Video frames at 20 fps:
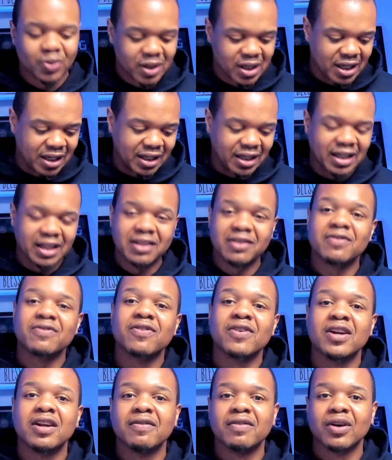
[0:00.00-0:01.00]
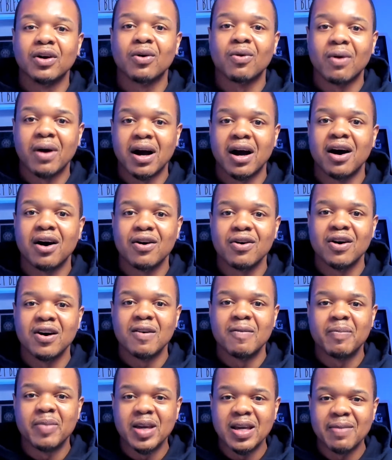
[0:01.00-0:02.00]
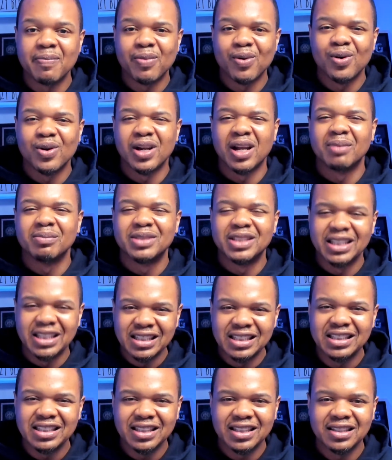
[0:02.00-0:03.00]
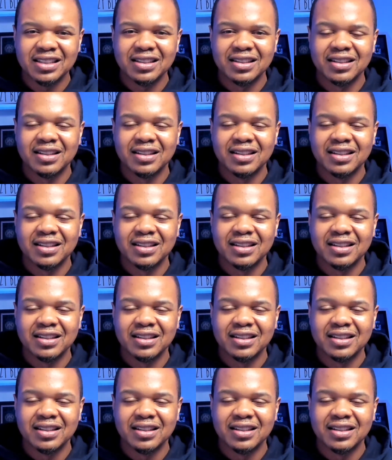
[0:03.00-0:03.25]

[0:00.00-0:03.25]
I get in front of a crowd of people and I'm teaching,